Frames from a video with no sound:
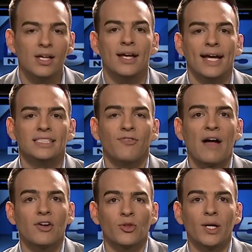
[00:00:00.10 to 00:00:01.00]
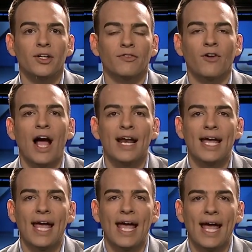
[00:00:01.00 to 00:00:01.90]
It's 5.03 on your Friday,
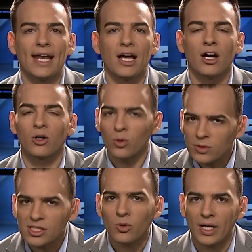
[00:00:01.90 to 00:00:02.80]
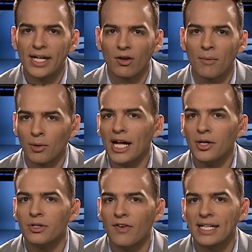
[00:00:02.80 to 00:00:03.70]
and a cool story here. A brand new
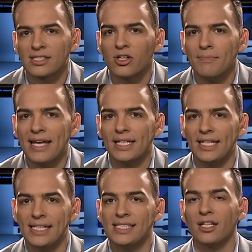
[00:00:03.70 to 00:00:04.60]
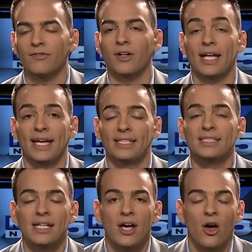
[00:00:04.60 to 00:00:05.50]
device could make it easier for kids
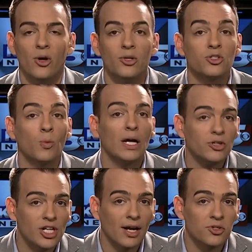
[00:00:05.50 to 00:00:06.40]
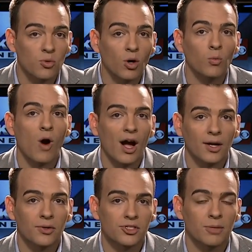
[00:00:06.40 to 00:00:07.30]
who use wheelchairs or
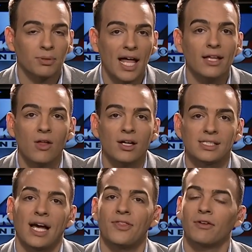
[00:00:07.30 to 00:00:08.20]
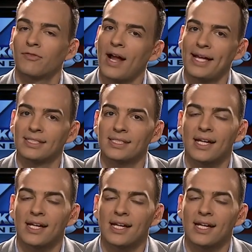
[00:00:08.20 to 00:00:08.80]
walkers to play alongside their friends.